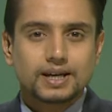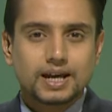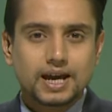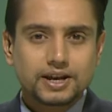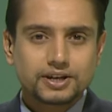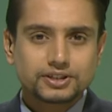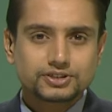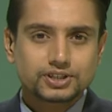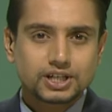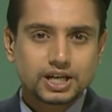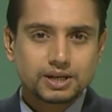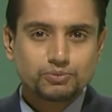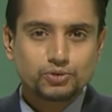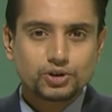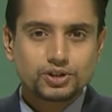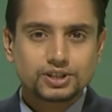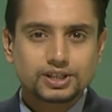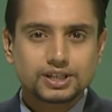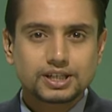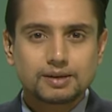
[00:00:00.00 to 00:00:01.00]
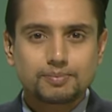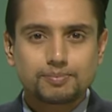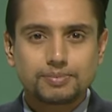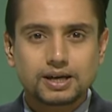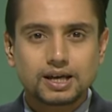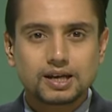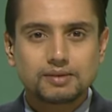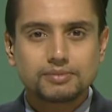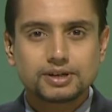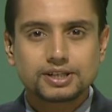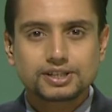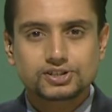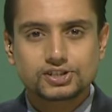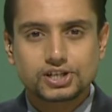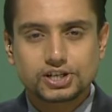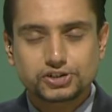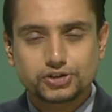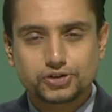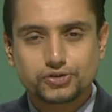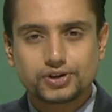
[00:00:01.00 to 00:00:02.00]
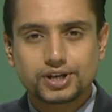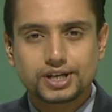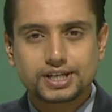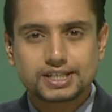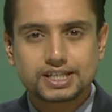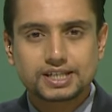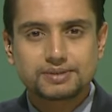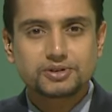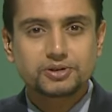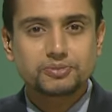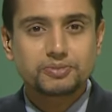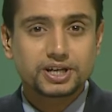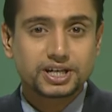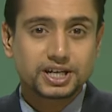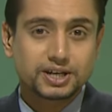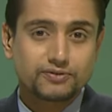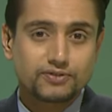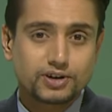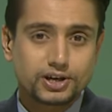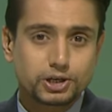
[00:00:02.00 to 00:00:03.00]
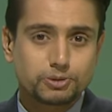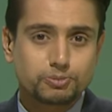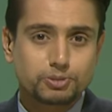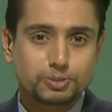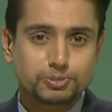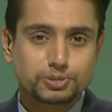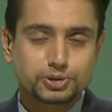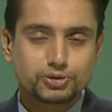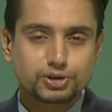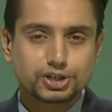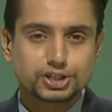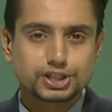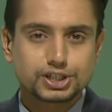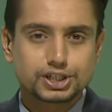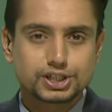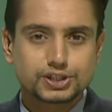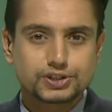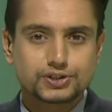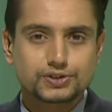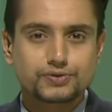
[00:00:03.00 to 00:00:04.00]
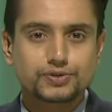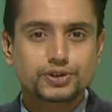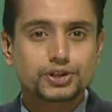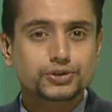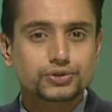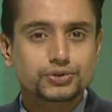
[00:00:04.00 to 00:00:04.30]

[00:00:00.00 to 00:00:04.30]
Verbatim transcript: at a time when the Nepal men's national cricket team are making final preparations for the